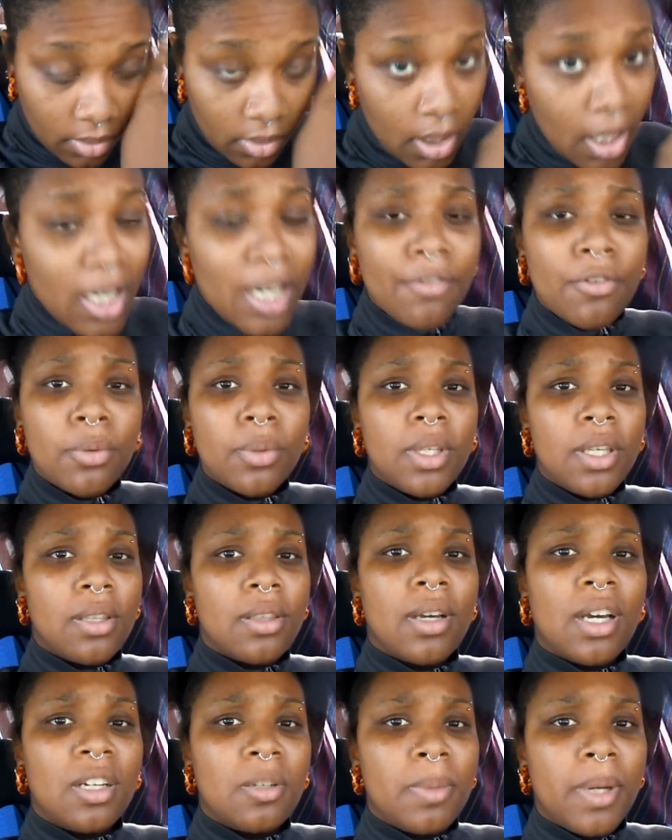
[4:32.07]
I never really
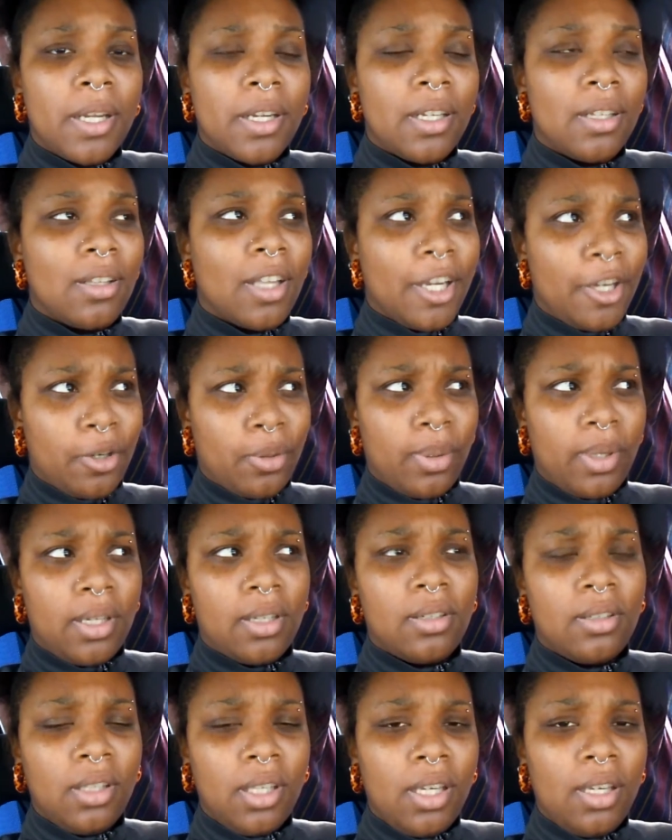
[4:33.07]
thought about it
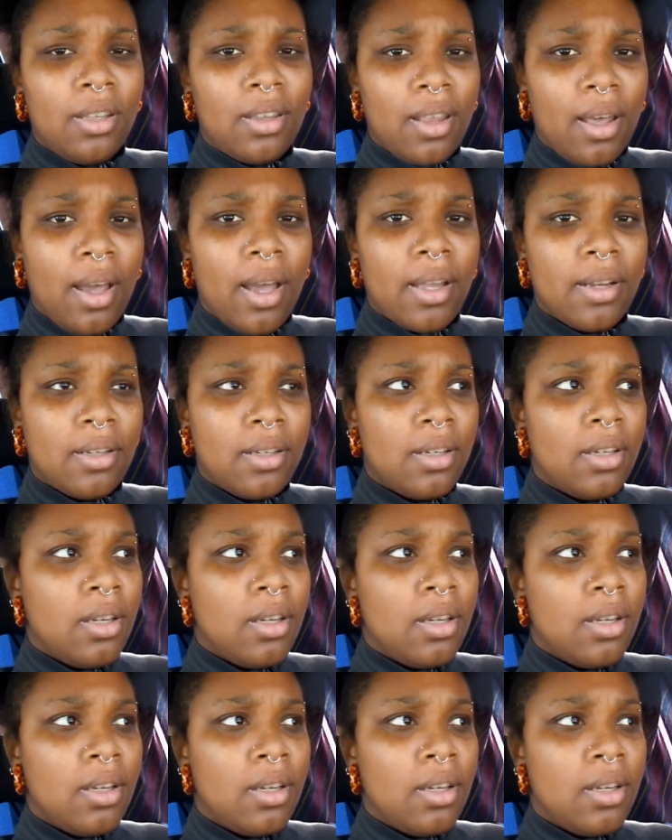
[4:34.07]
critically, that